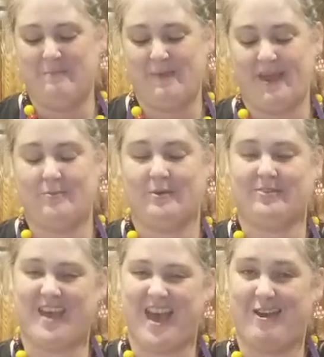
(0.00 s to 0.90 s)
made
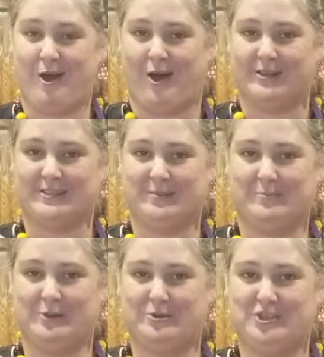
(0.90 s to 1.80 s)
with that awesome
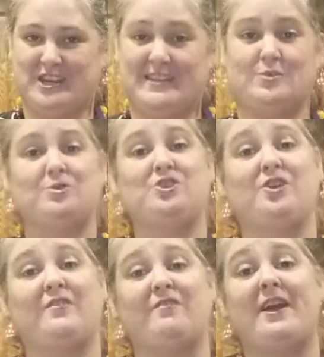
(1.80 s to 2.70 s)
blue cheese, which you
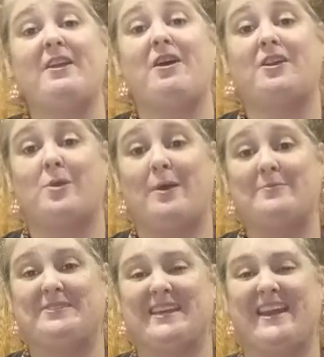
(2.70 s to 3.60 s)
can find on our
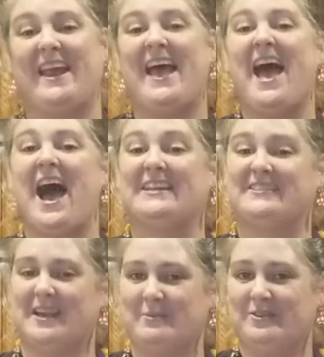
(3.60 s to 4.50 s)
website at
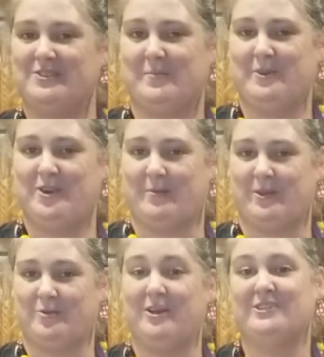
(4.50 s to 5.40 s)

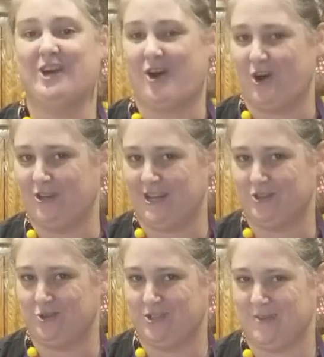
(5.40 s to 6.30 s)

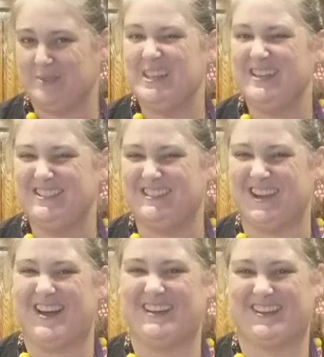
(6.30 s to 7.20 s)

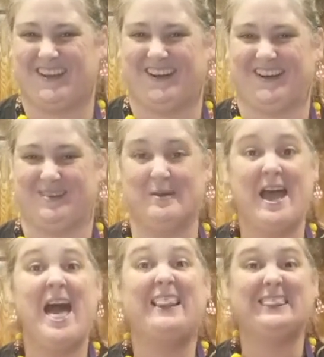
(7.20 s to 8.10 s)
www.allnaturaldips.com.
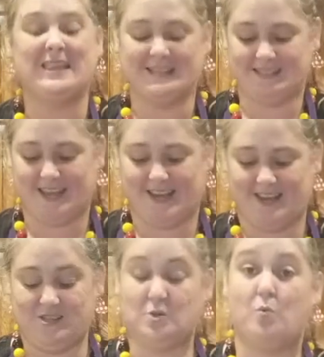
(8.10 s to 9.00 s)
Let's get
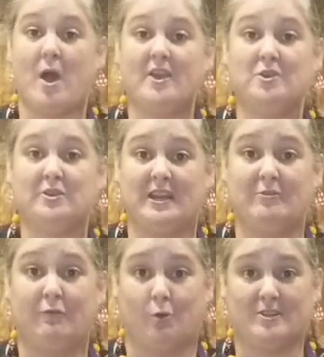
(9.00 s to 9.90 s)
into what you'll need
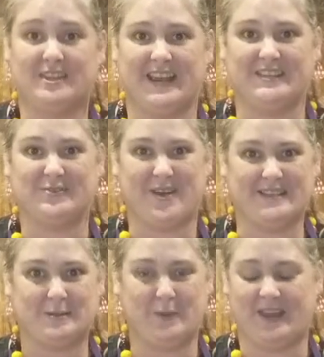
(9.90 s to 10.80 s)
for today's
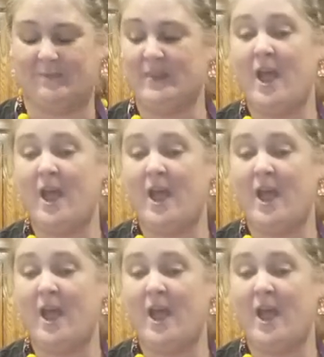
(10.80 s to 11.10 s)
recipe.